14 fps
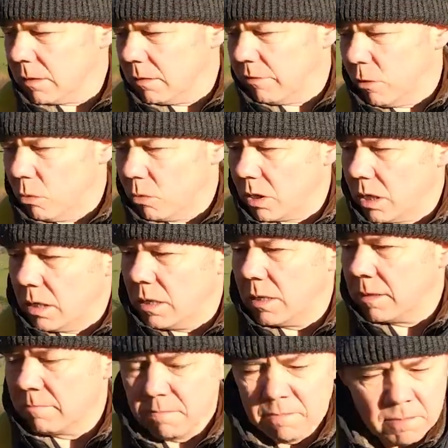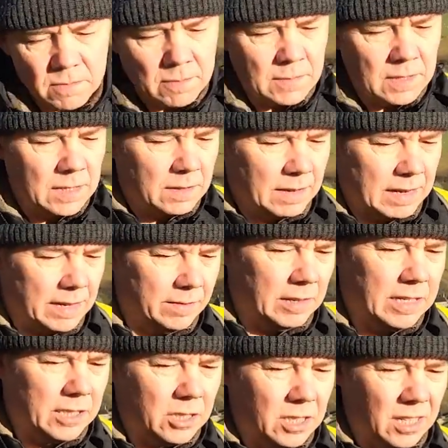fall around the ridge aren't we around the
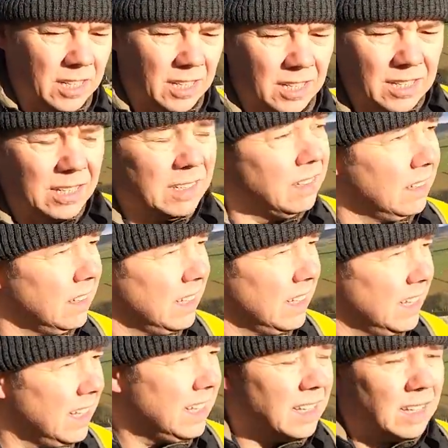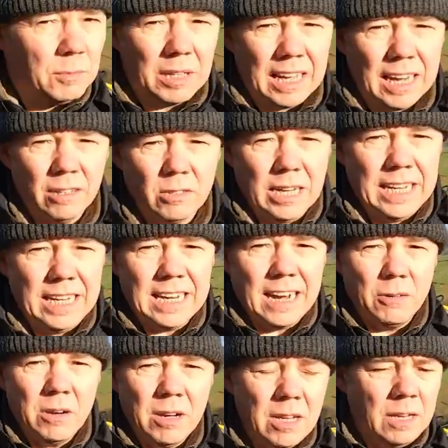ridge towards edale and we're going on to edale